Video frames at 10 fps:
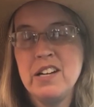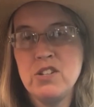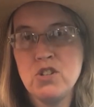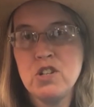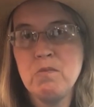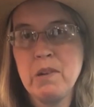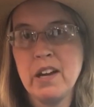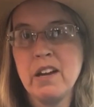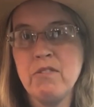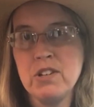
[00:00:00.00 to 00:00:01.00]
is too big
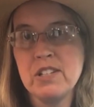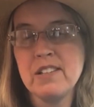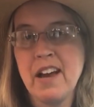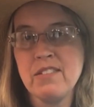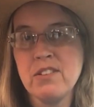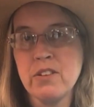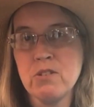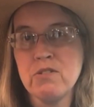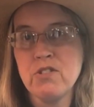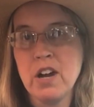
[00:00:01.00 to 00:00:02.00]
if we just ask the
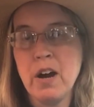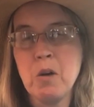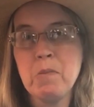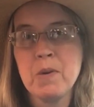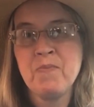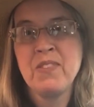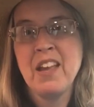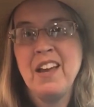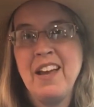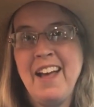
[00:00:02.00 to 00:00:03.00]
Lord for help.
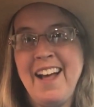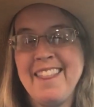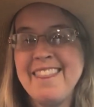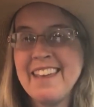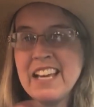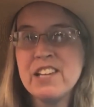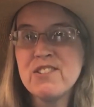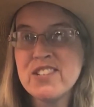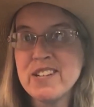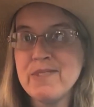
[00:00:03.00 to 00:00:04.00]
And thank you
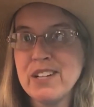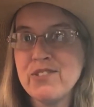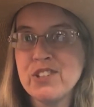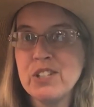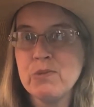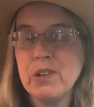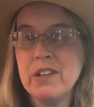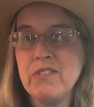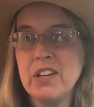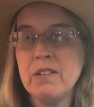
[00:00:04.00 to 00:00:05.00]
so much for each one
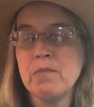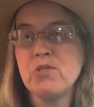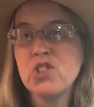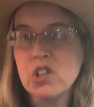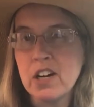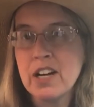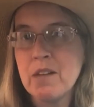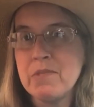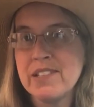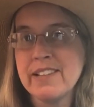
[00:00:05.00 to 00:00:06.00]
of you. I'm sorry I
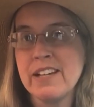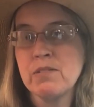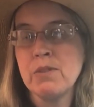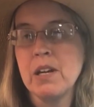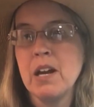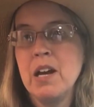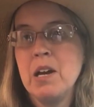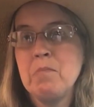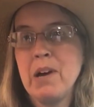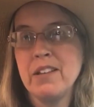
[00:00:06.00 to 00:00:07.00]
missed last week,
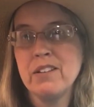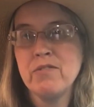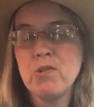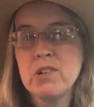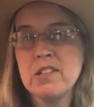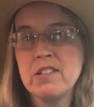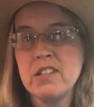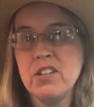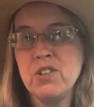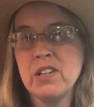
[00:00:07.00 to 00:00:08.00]
but I look forward to
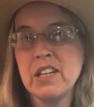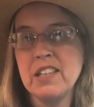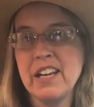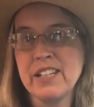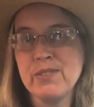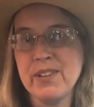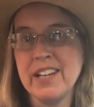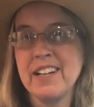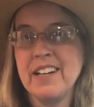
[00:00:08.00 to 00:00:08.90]
seeing you again next week.